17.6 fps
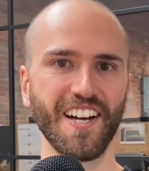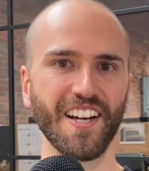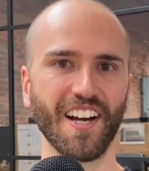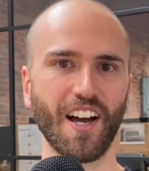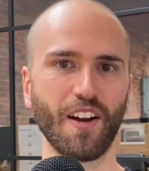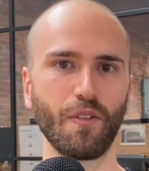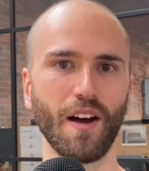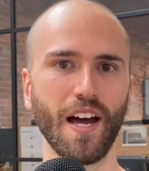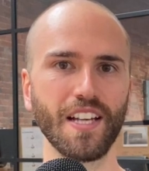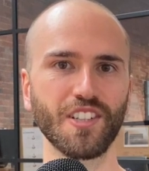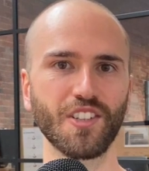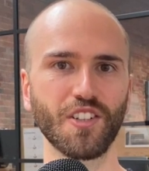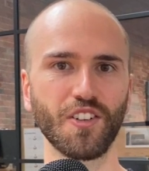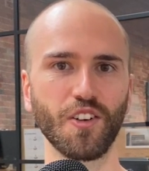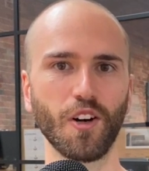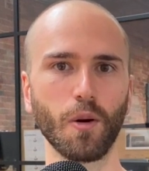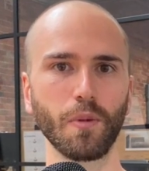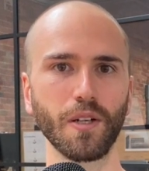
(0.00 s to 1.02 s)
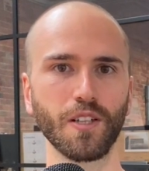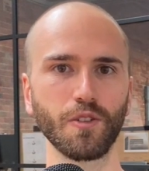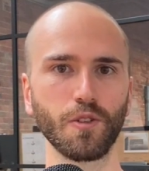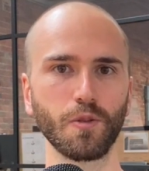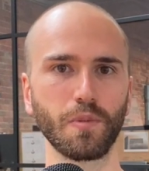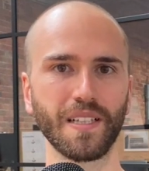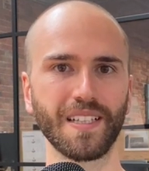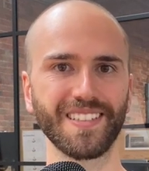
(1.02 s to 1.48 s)
kind of
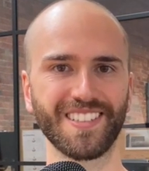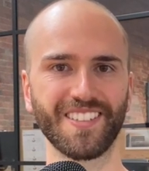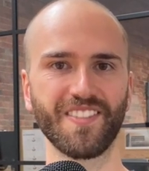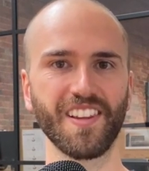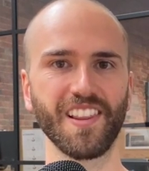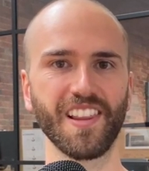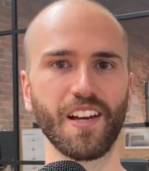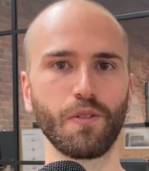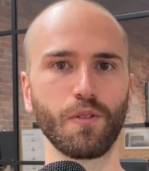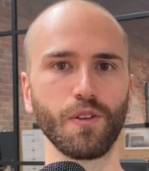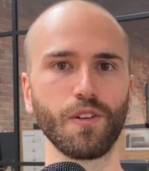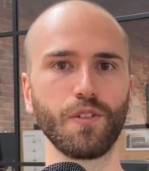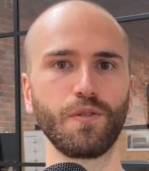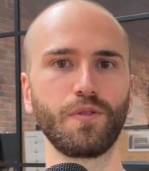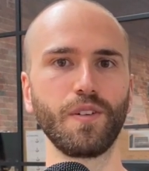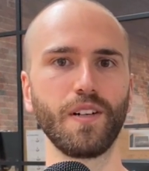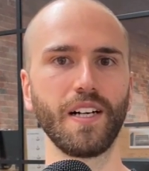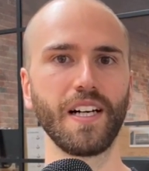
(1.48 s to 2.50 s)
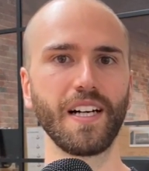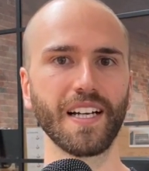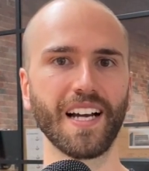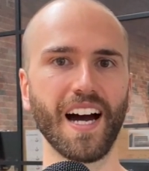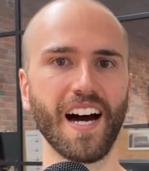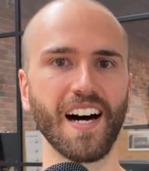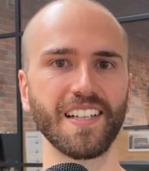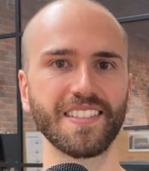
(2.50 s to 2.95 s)
astronomical because of the level of
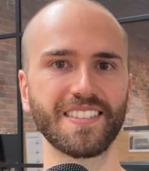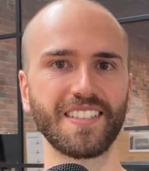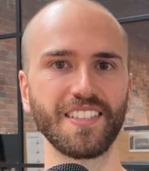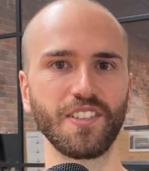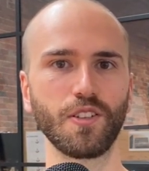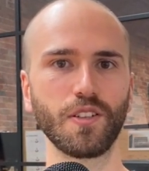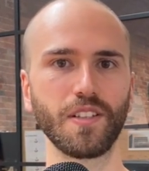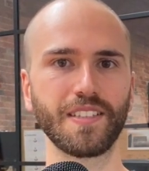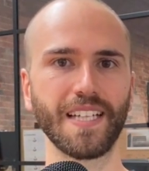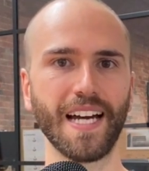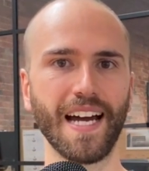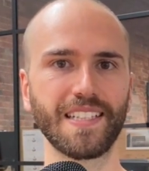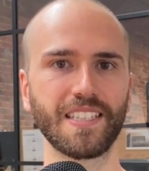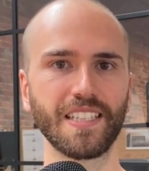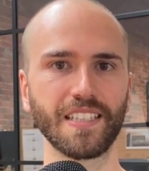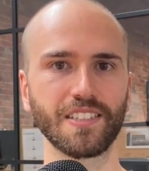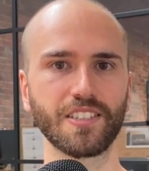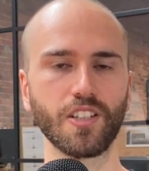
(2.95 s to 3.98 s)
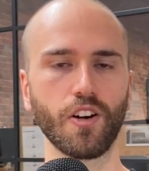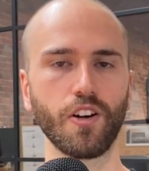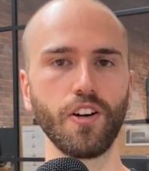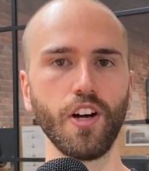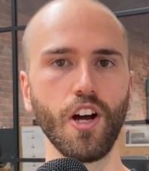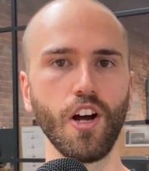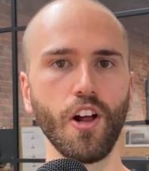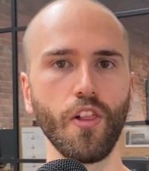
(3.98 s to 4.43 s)
cast that you're attaching.
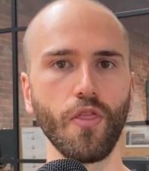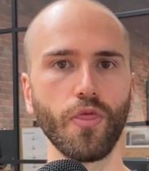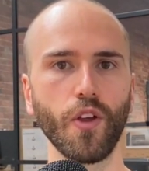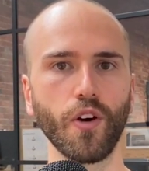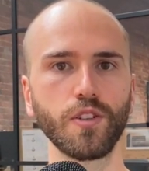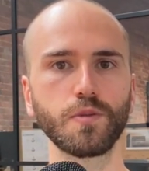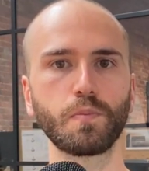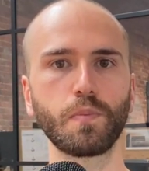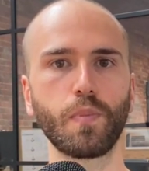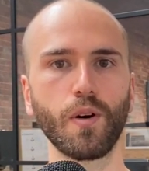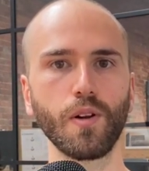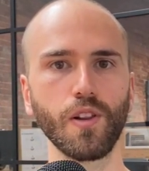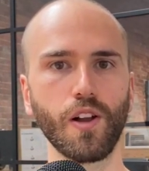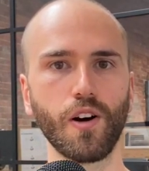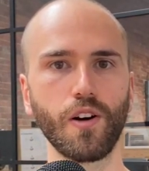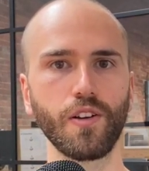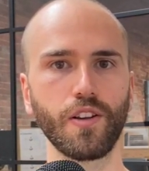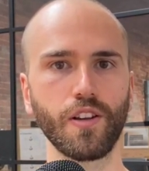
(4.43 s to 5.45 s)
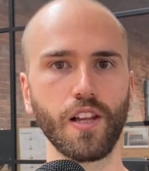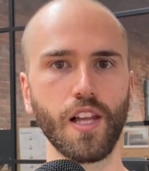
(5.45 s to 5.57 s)
So those below the